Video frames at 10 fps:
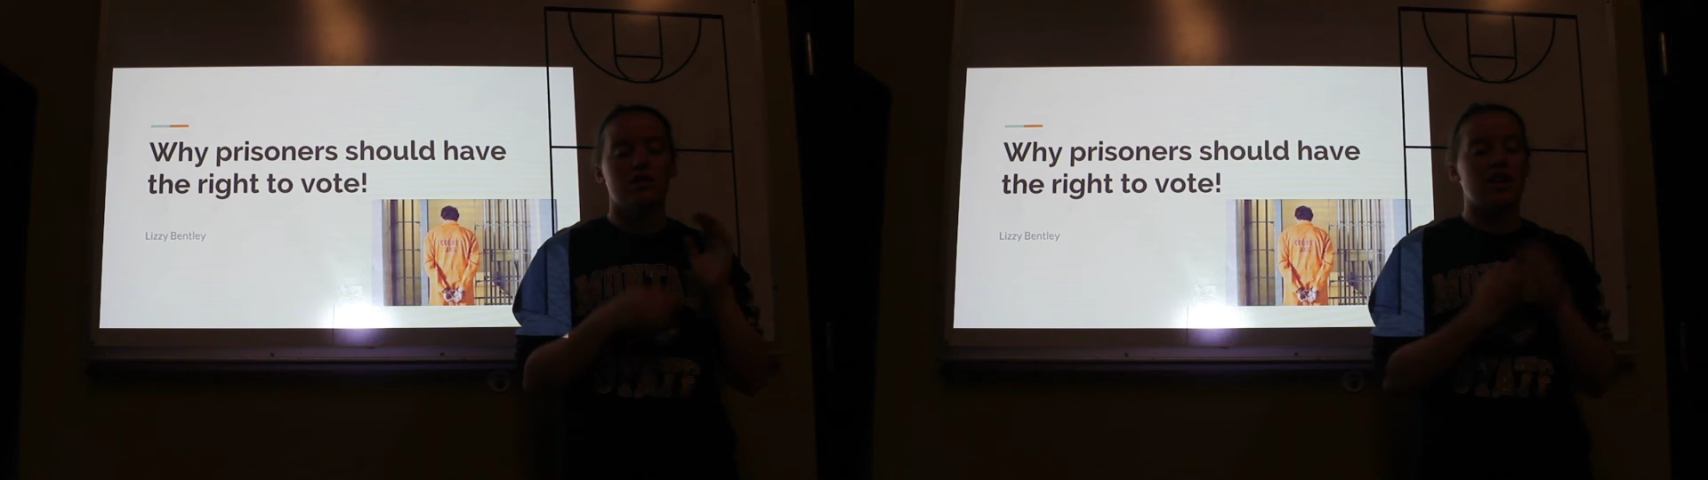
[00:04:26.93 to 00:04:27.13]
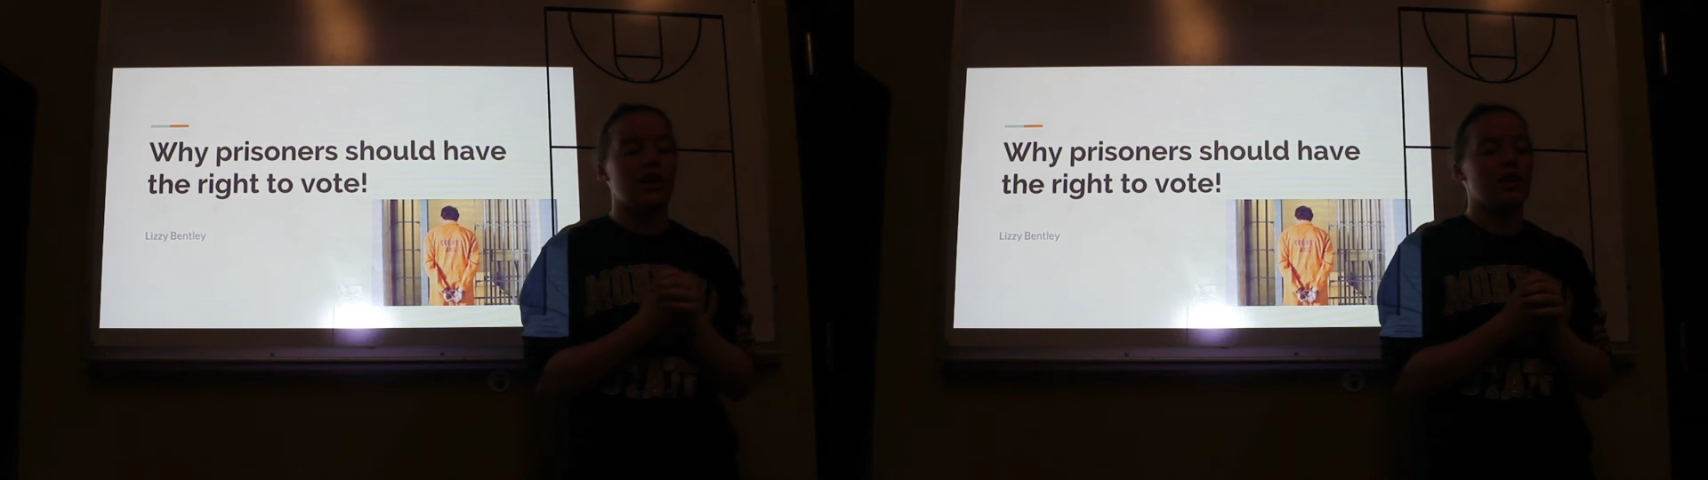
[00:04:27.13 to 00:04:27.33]

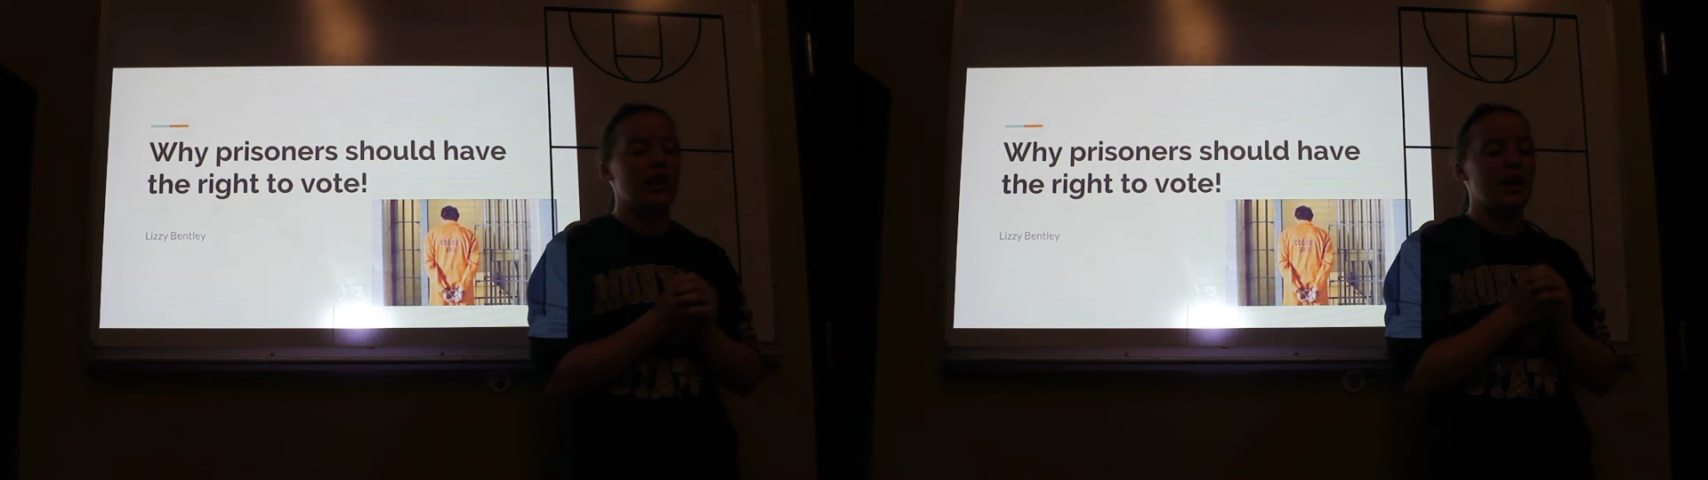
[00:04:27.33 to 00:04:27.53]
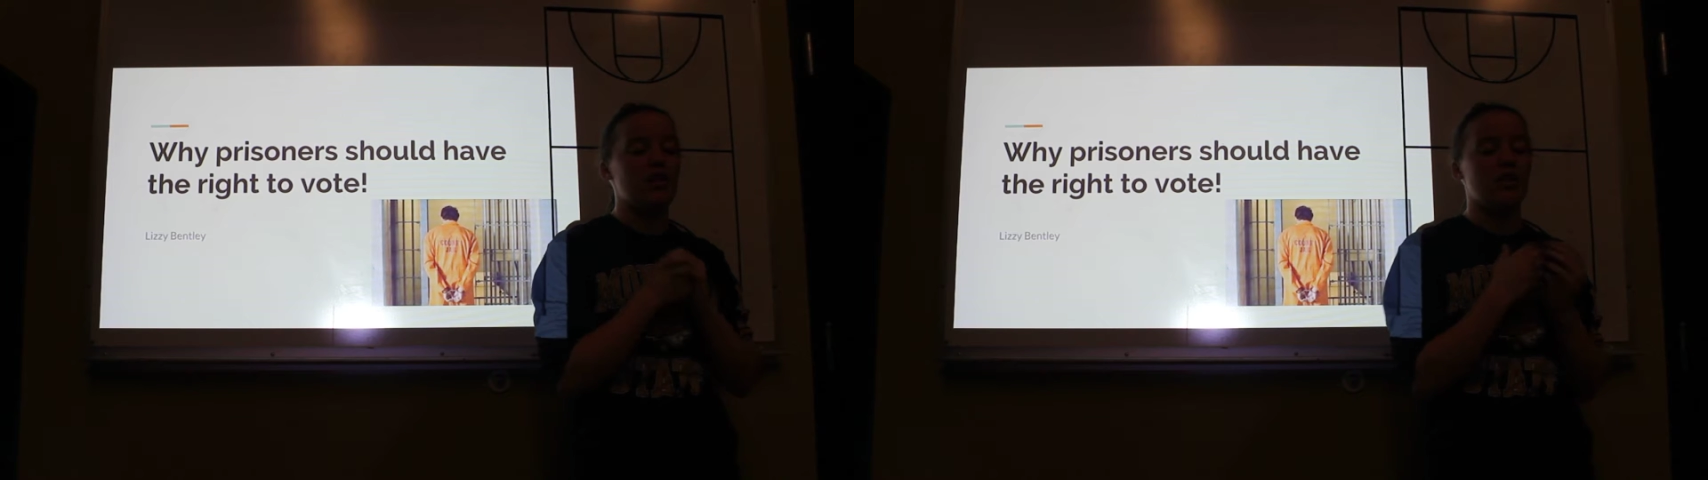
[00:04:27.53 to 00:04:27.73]
they're
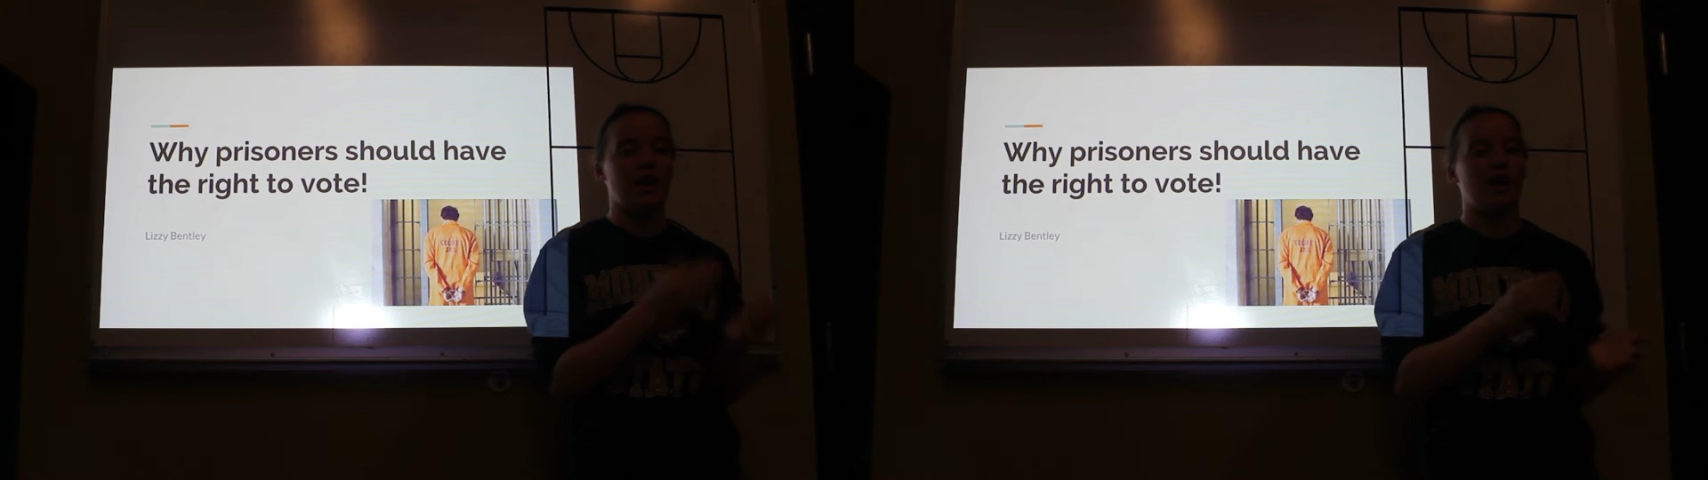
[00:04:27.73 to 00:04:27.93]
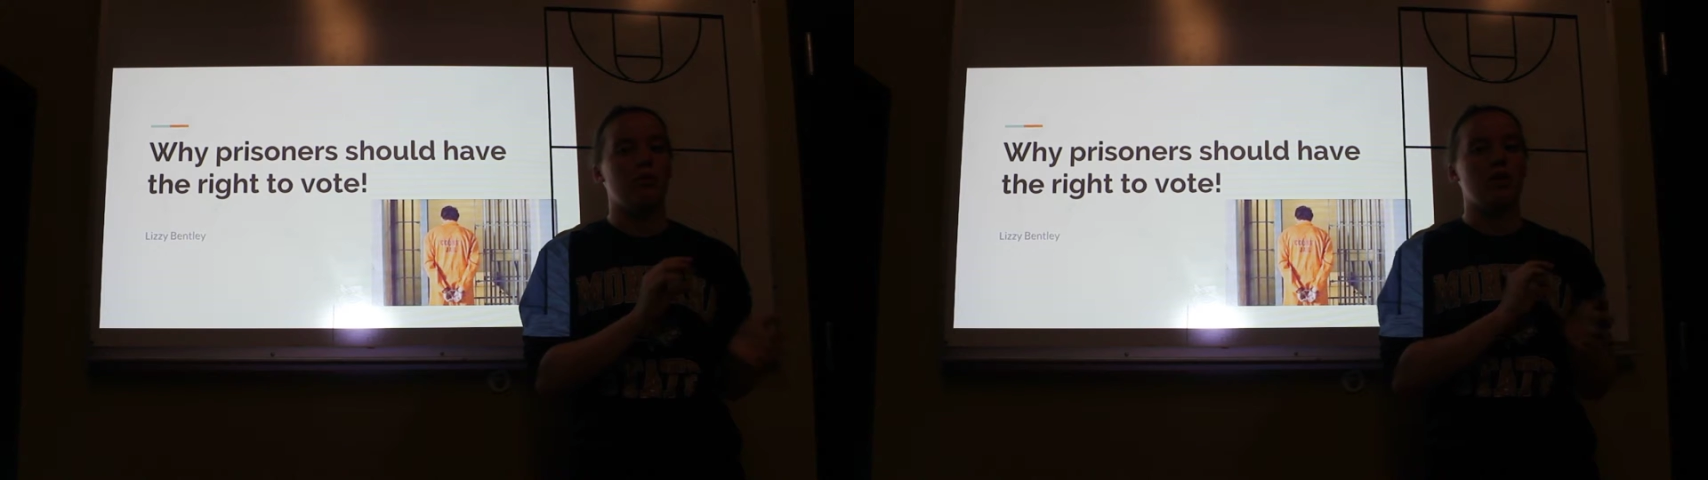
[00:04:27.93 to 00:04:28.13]
like,
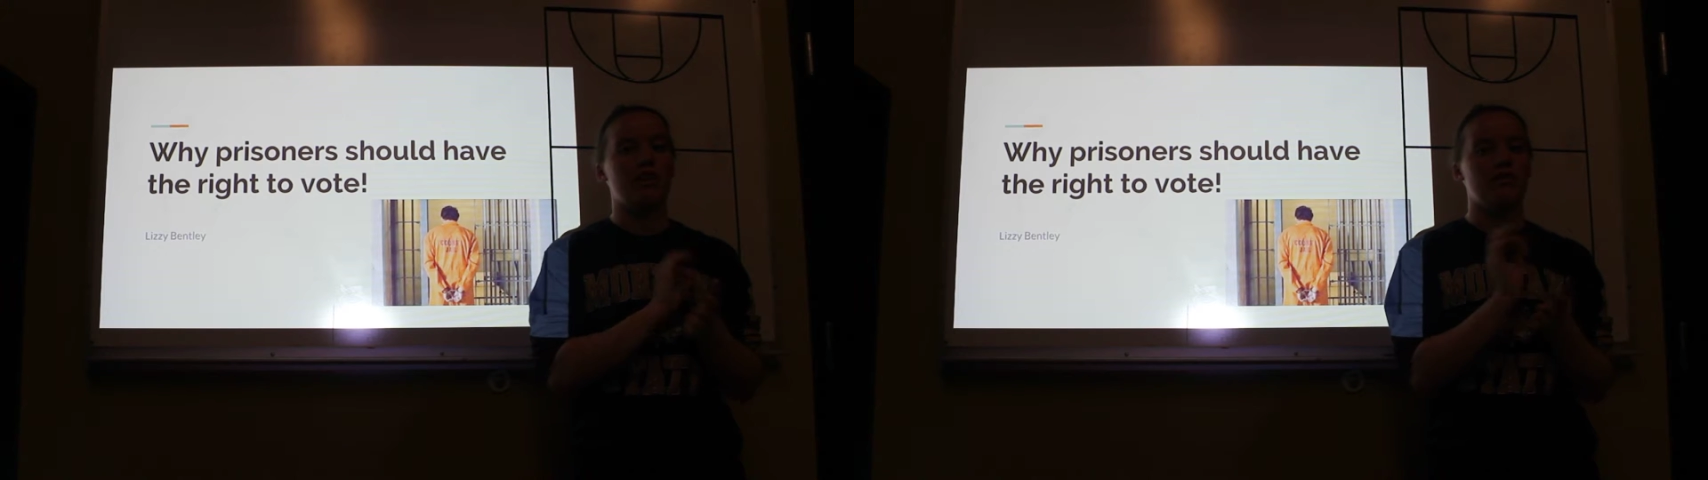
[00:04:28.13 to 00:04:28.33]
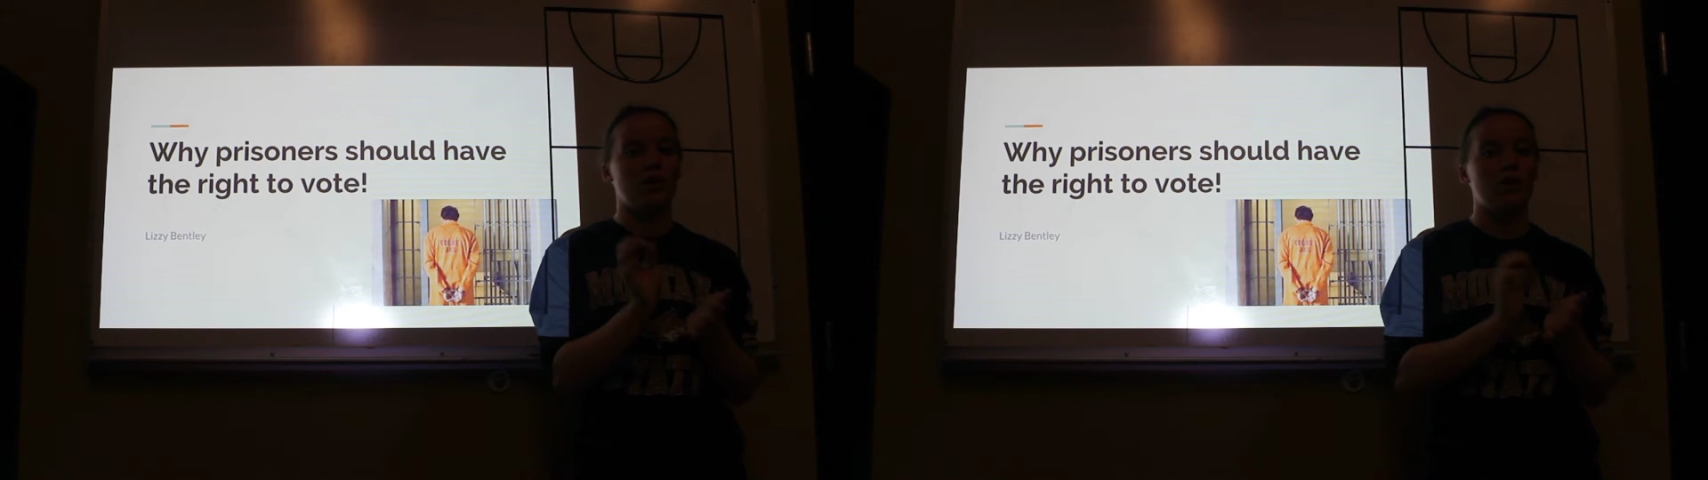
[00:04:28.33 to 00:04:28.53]
okay, we
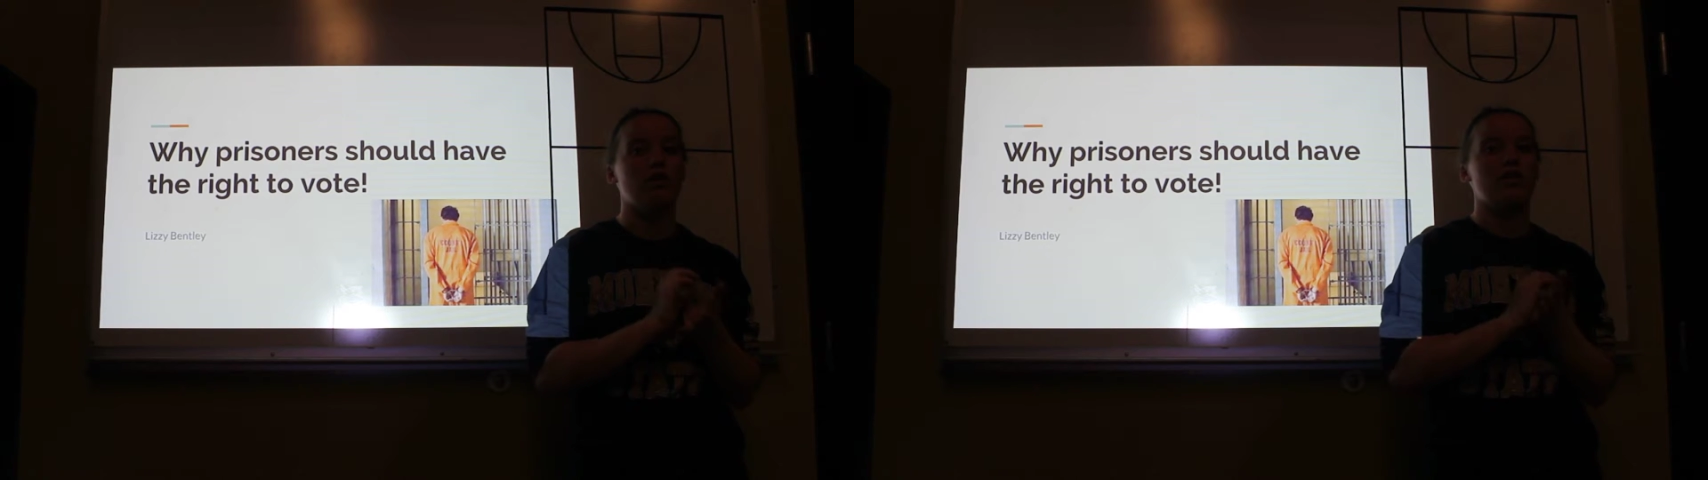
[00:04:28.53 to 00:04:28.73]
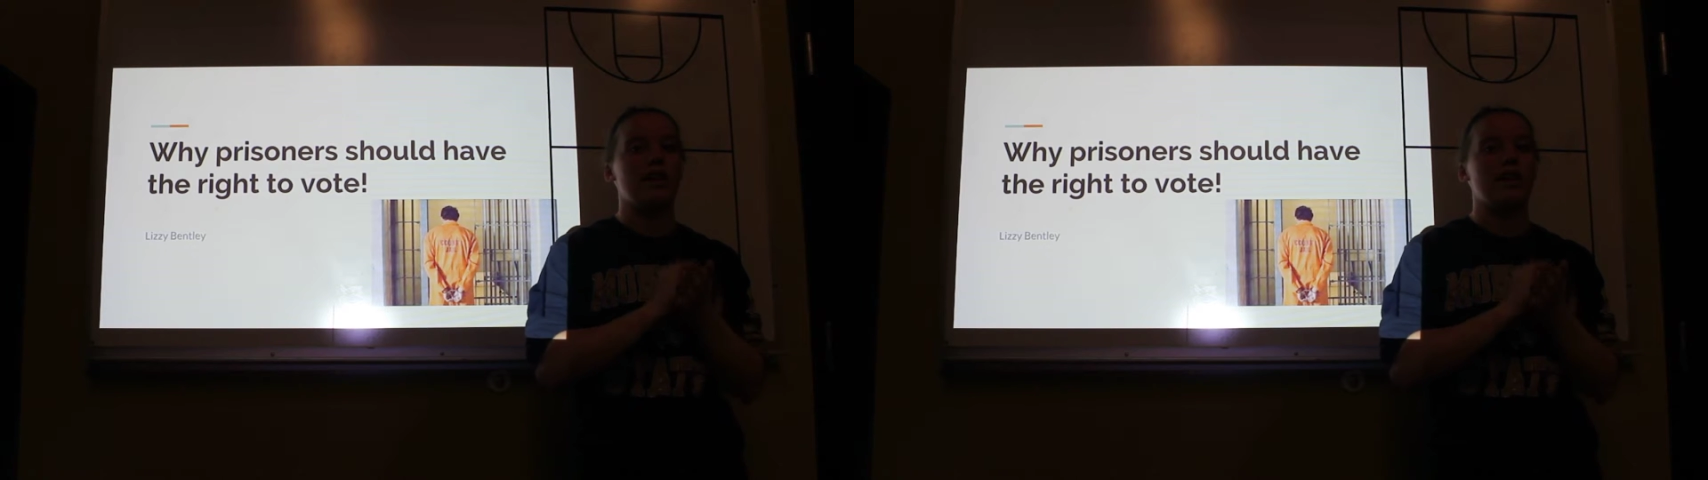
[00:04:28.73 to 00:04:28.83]
can vote,